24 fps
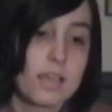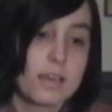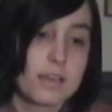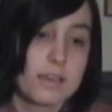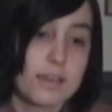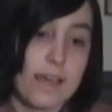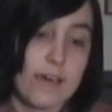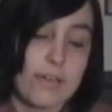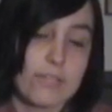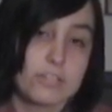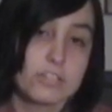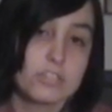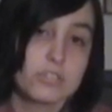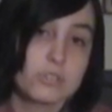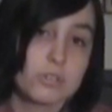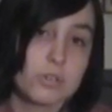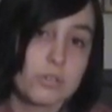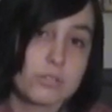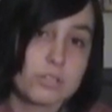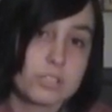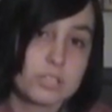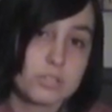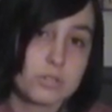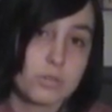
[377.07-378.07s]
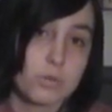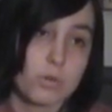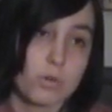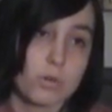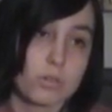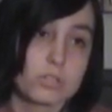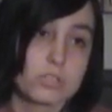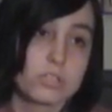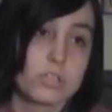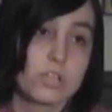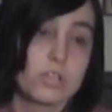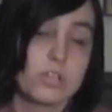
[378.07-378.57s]
Now that you know these
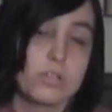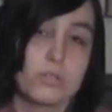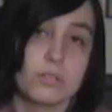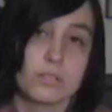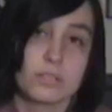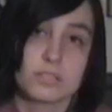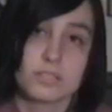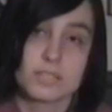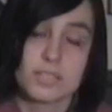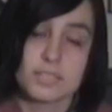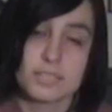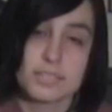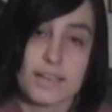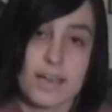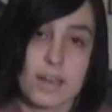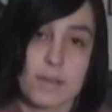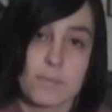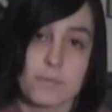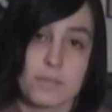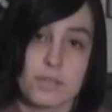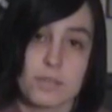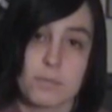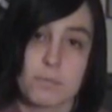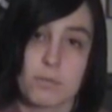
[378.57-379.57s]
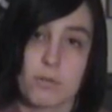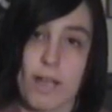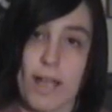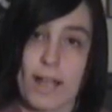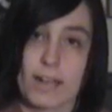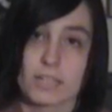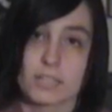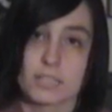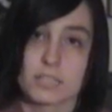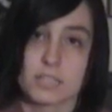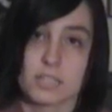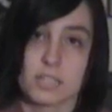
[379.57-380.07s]
chords, you can sit down and begin
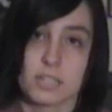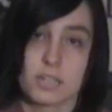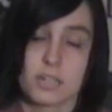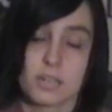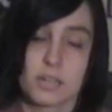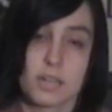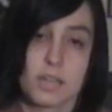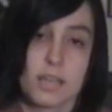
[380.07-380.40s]
practicing,